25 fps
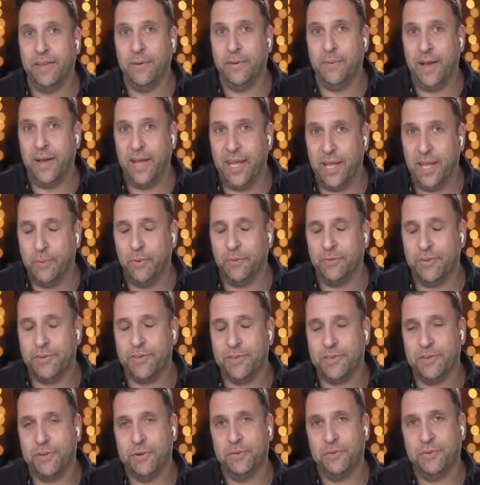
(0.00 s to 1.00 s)
and they were able
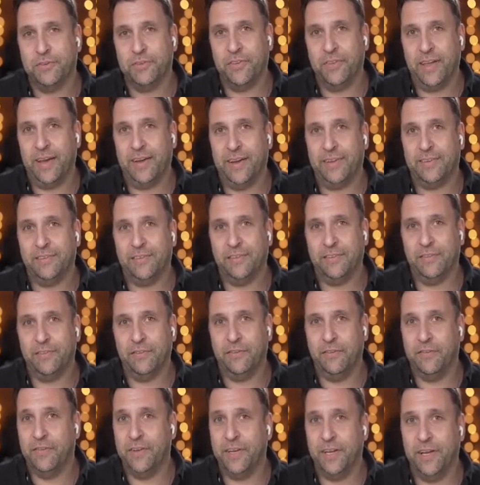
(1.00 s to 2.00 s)
to shoot that
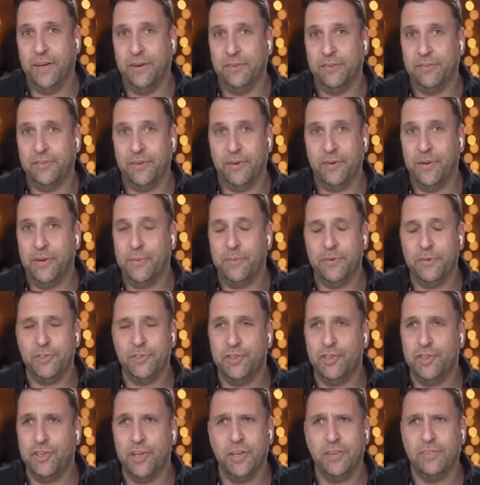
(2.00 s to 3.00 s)
for video. So it
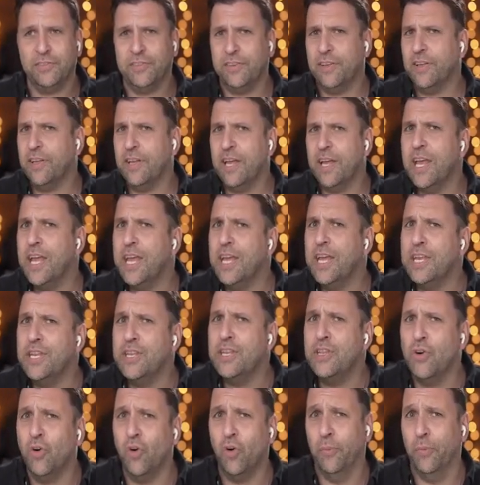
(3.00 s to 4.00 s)
was just
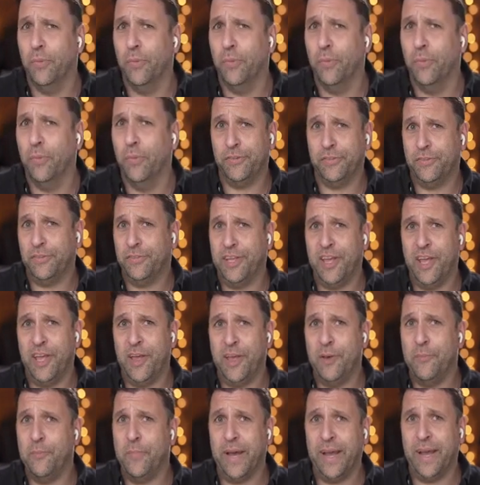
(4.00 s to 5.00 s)
enormous.
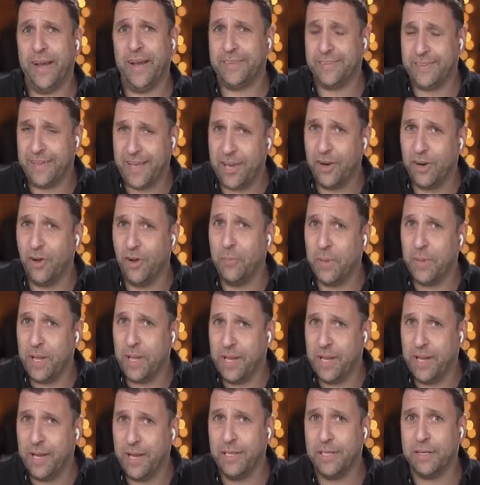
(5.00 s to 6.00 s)
The impact
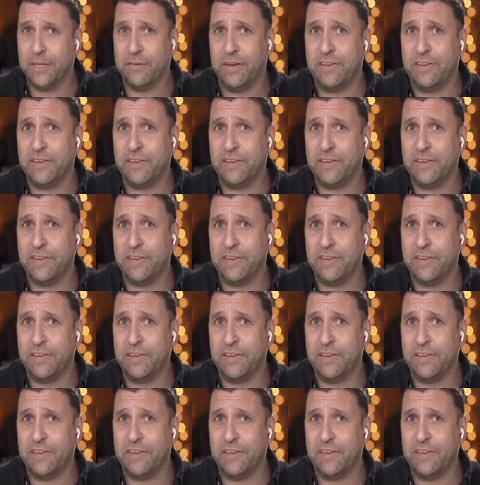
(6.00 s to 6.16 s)
cannot be